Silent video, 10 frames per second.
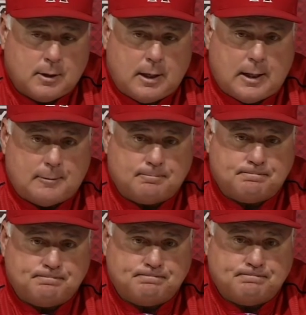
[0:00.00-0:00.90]

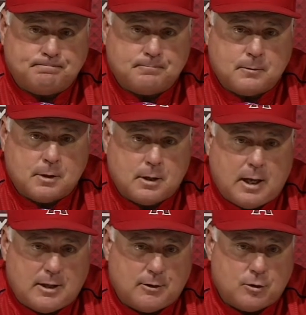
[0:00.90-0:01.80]

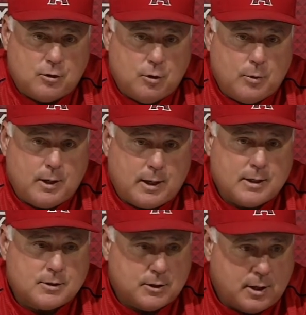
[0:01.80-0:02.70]
and to do it
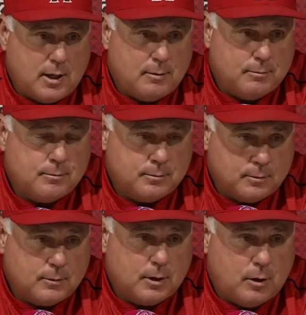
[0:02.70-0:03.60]
against a team,
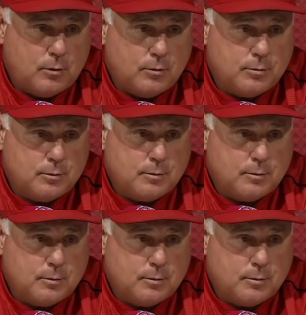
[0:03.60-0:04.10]
you know,